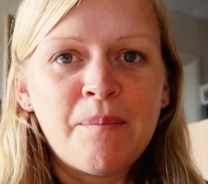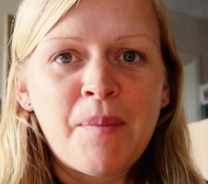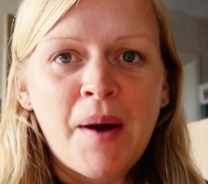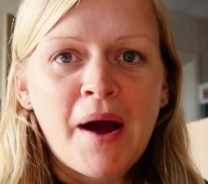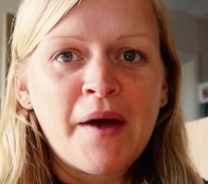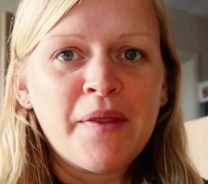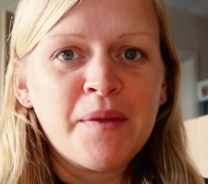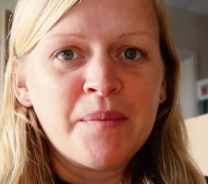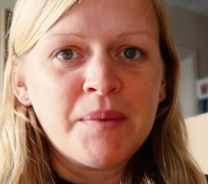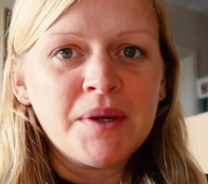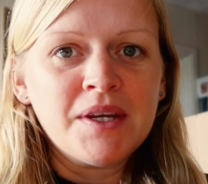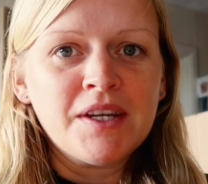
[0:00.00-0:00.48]

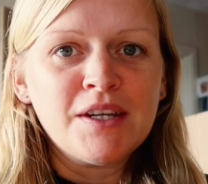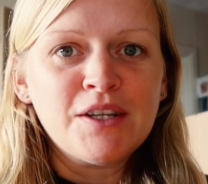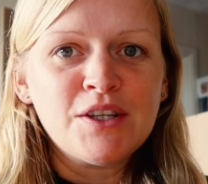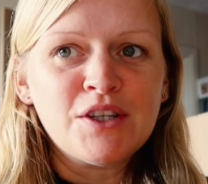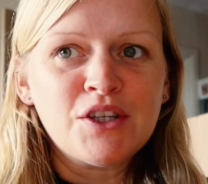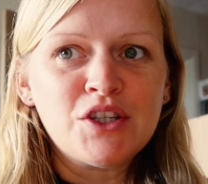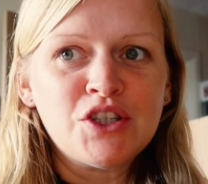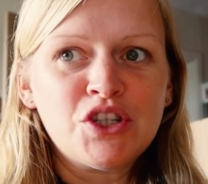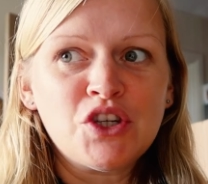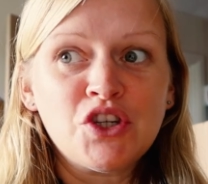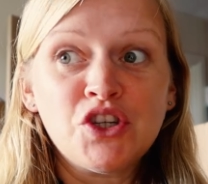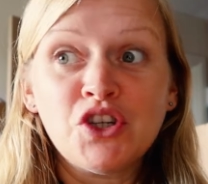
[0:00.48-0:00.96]
by the
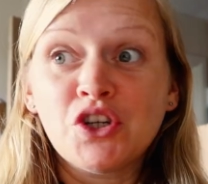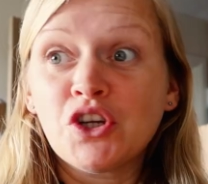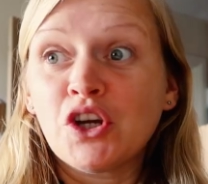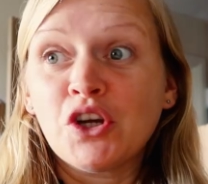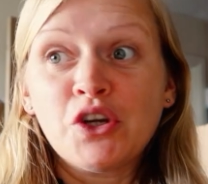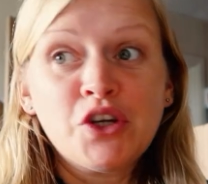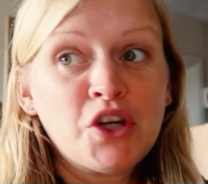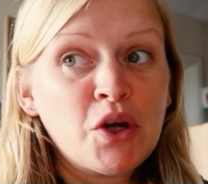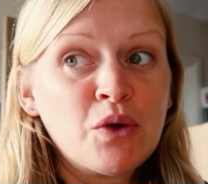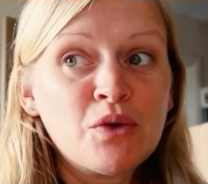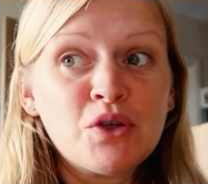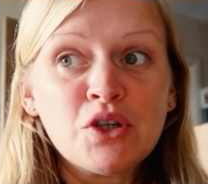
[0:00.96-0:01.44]
beach you
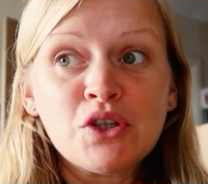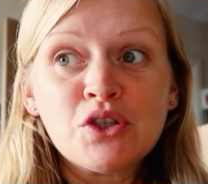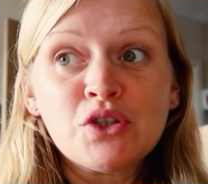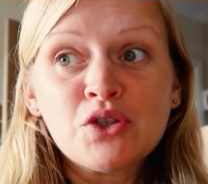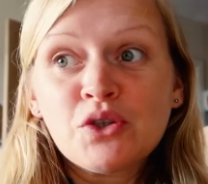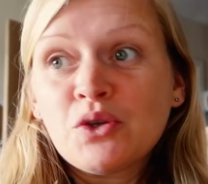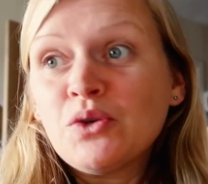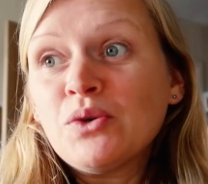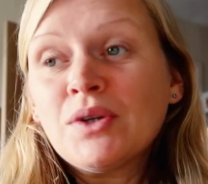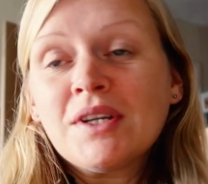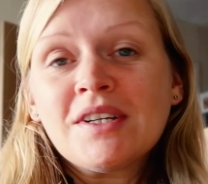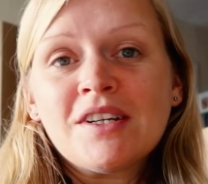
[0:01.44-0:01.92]
can go to
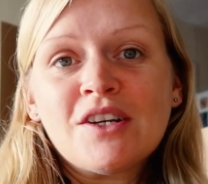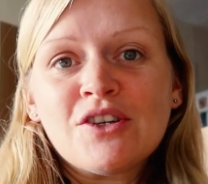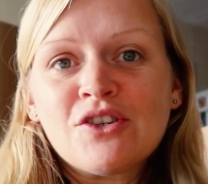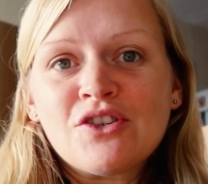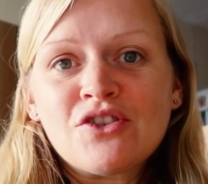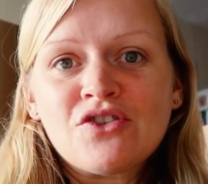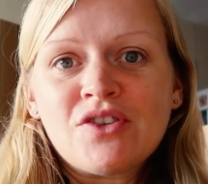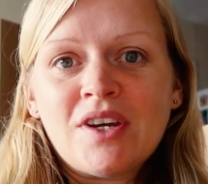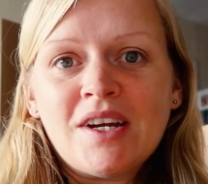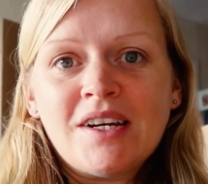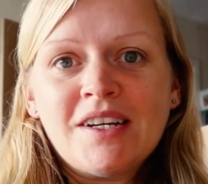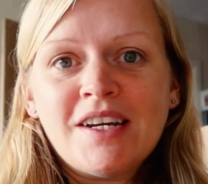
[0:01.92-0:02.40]
school in
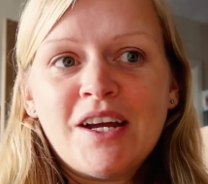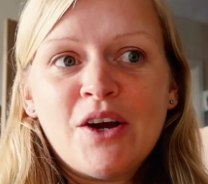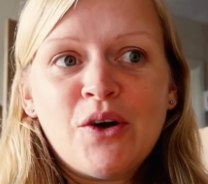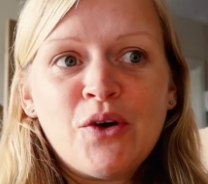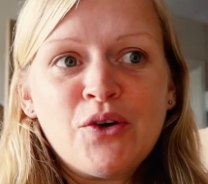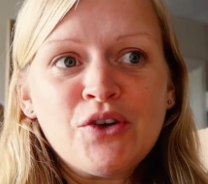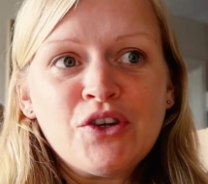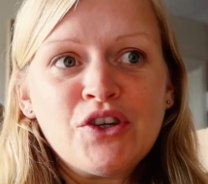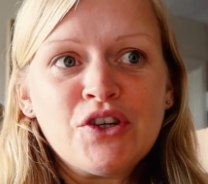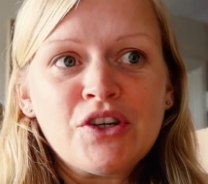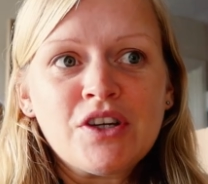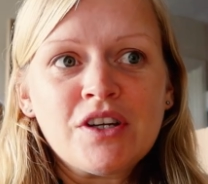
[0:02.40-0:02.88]
australia
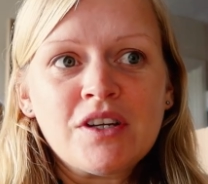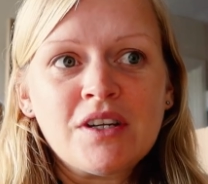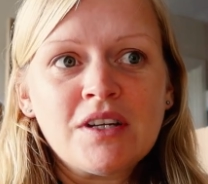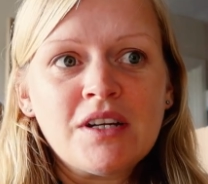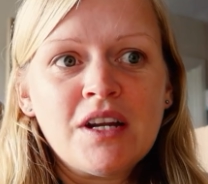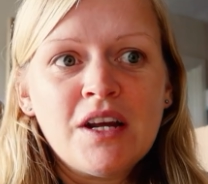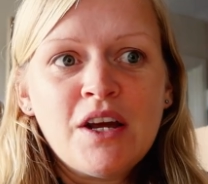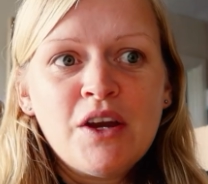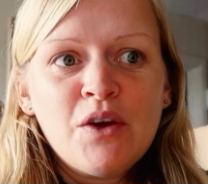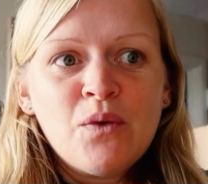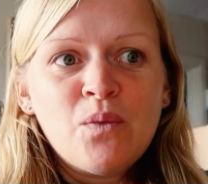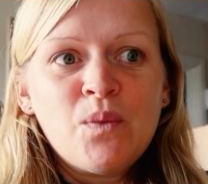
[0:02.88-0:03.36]
or you
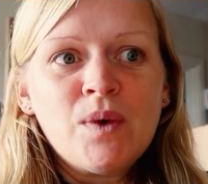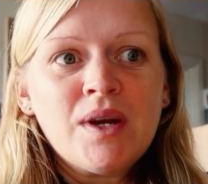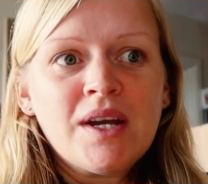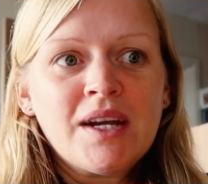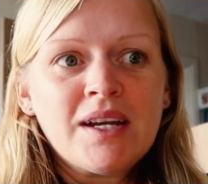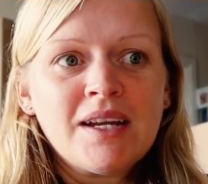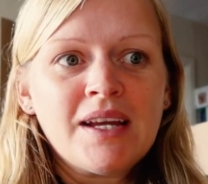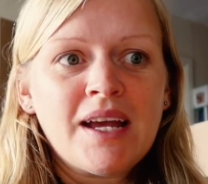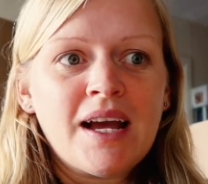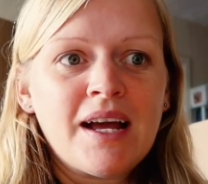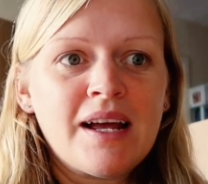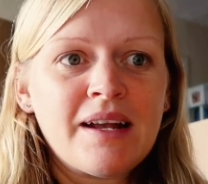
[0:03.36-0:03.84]
can we
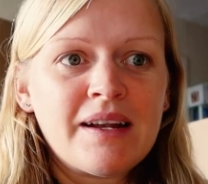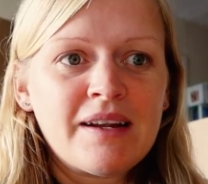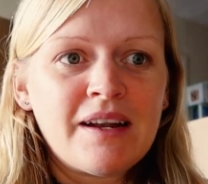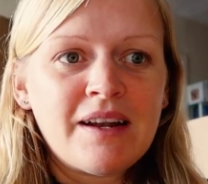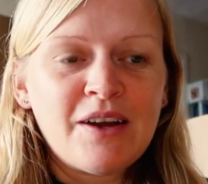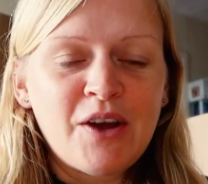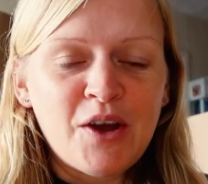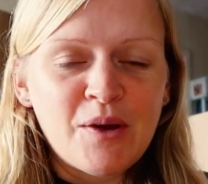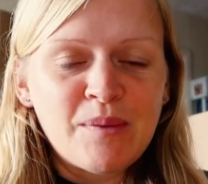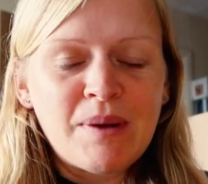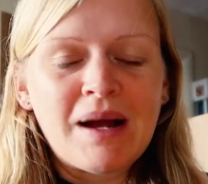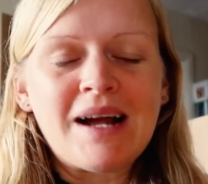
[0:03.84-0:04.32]
can get
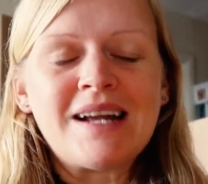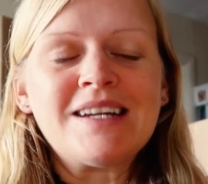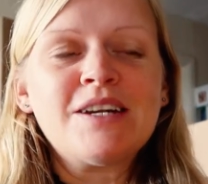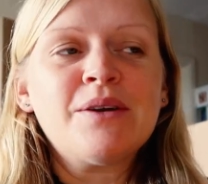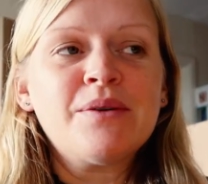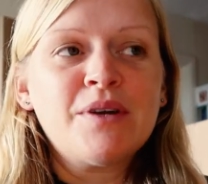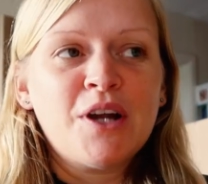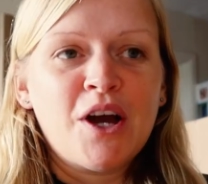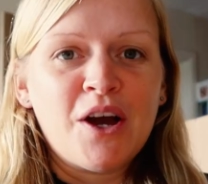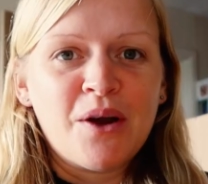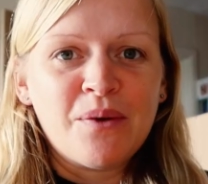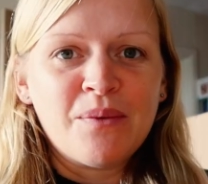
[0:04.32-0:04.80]
i
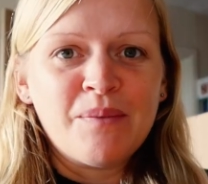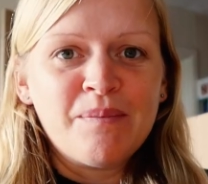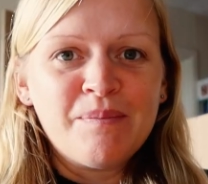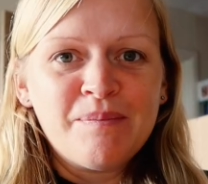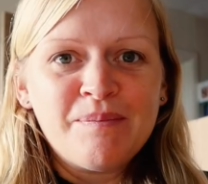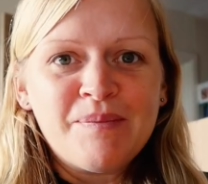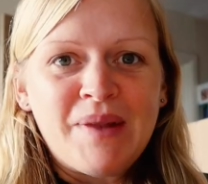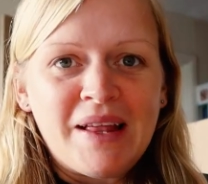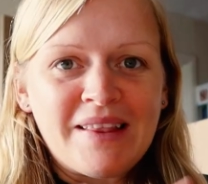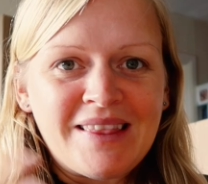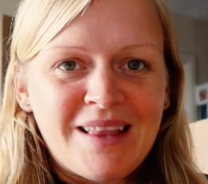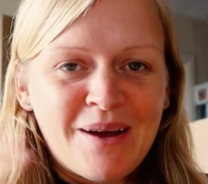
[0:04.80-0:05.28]
don't know
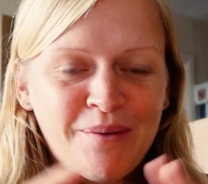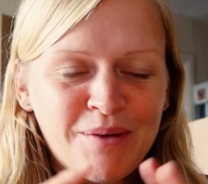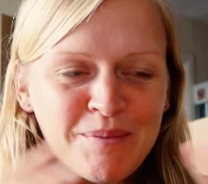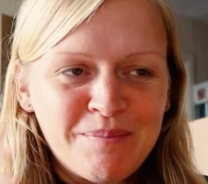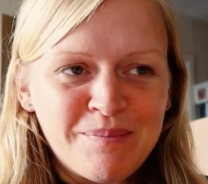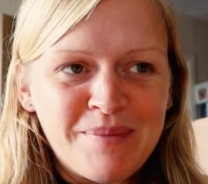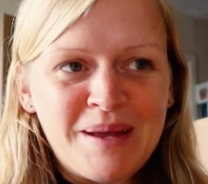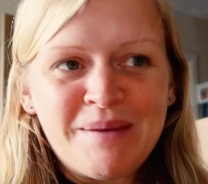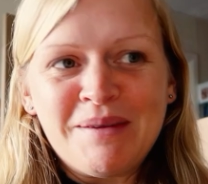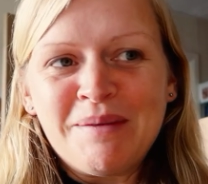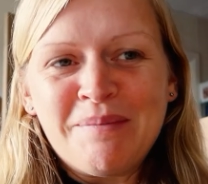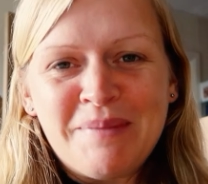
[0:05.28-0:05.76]
like that
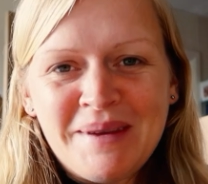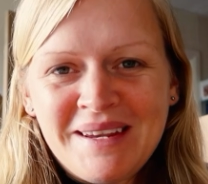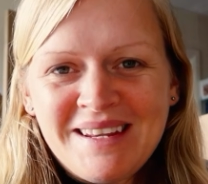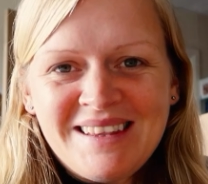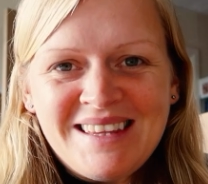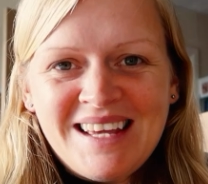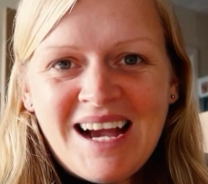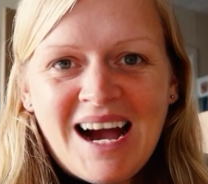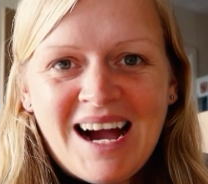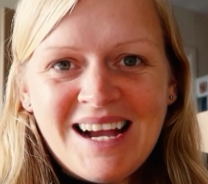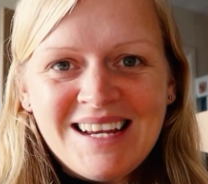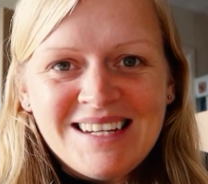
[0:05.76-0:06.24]
would maybe be
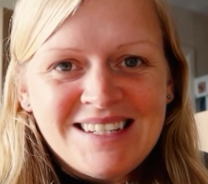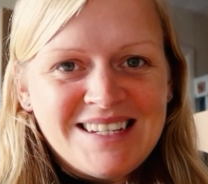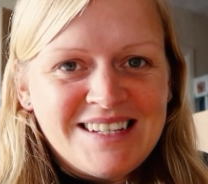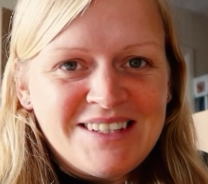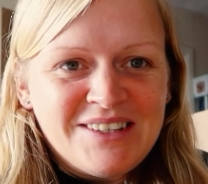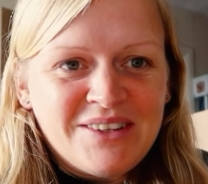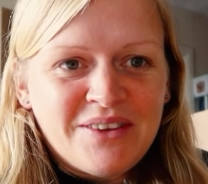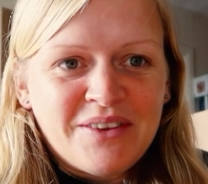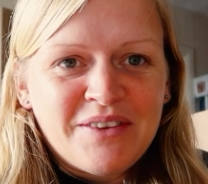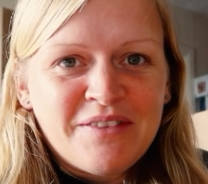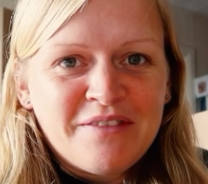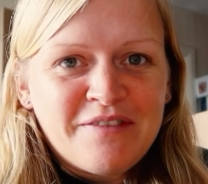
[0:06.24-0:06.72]
the
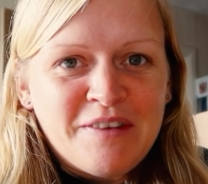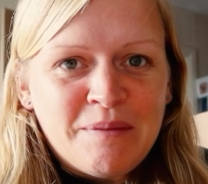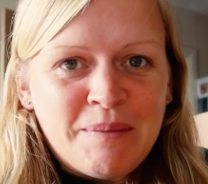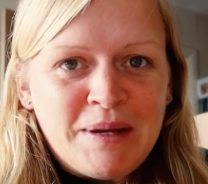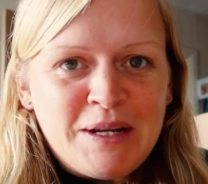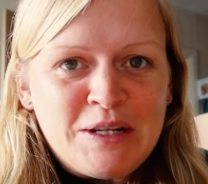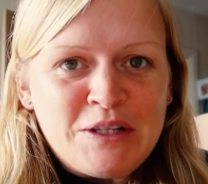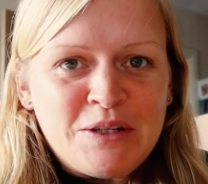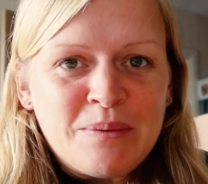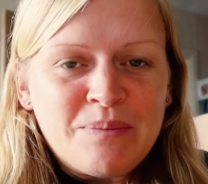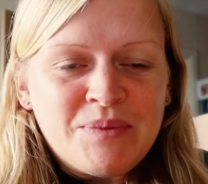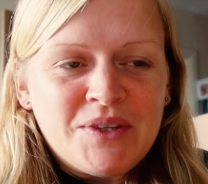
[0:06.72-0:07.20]
ideal for
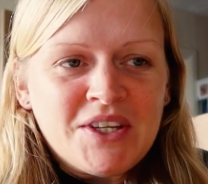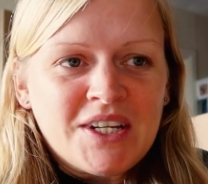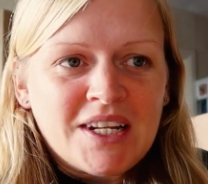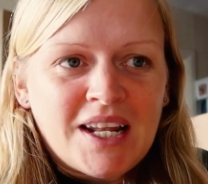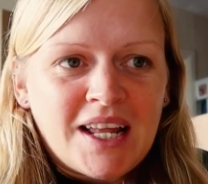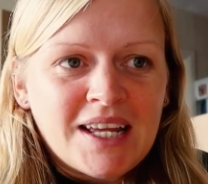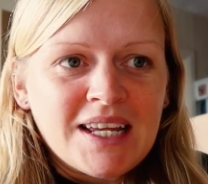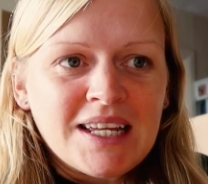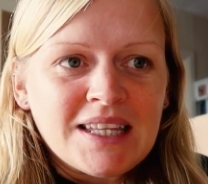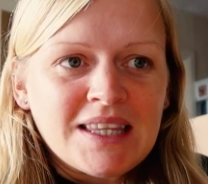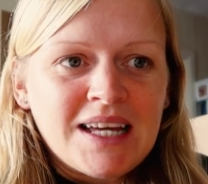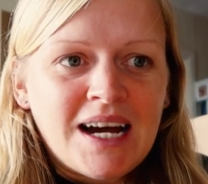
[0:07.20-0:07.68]
me something
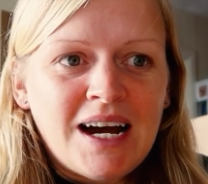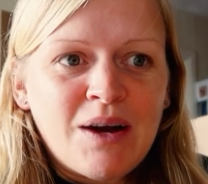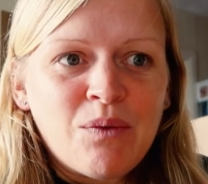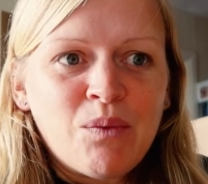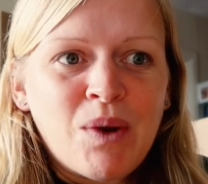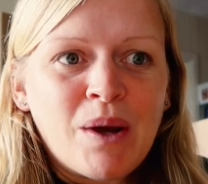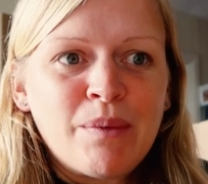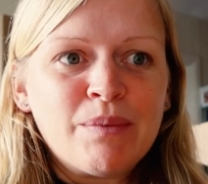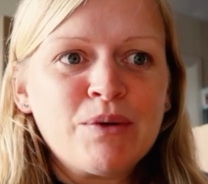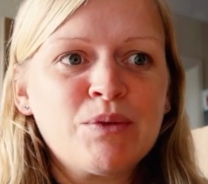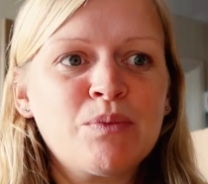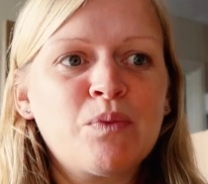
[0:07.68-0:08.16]
like that
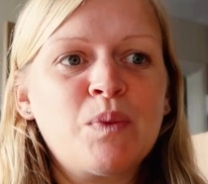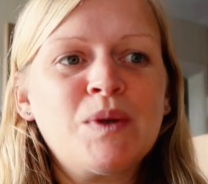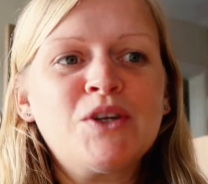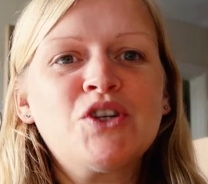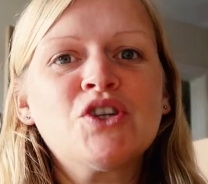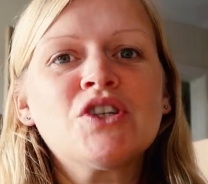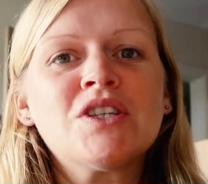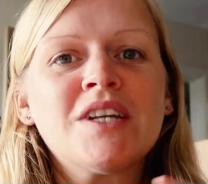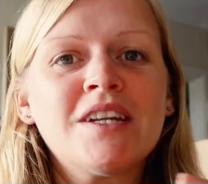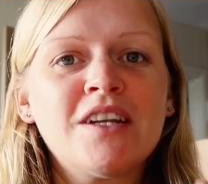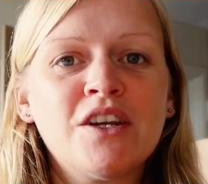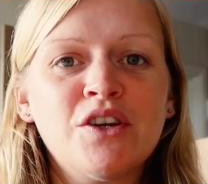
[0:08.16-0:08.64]
where we're
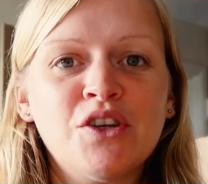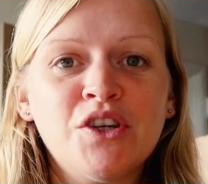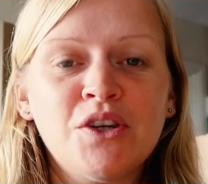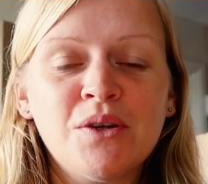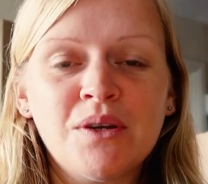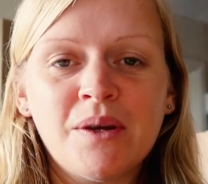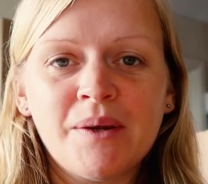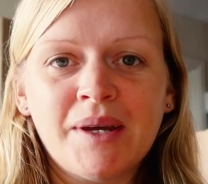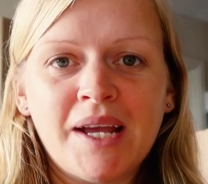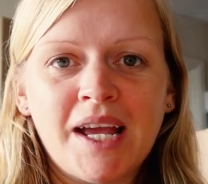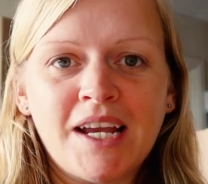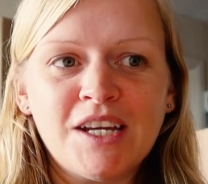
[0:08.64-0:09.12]
just in a
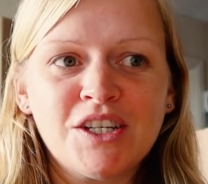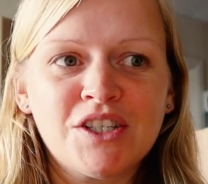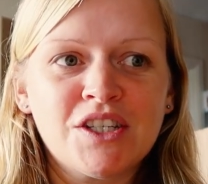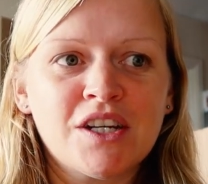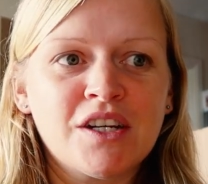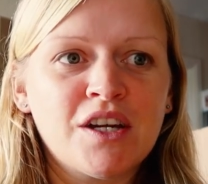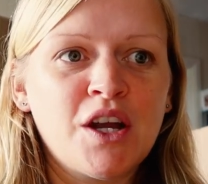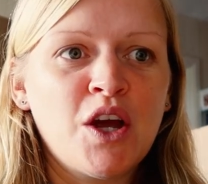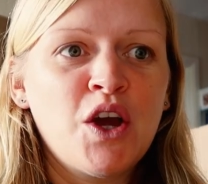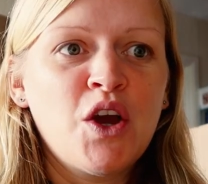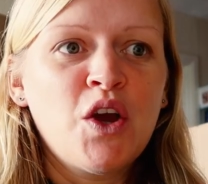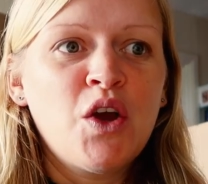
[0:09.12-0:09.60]
new
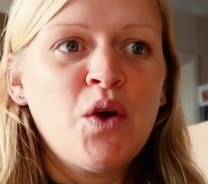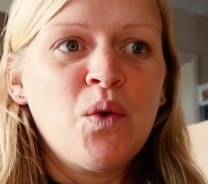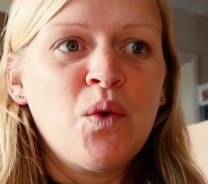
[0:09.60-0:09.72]
location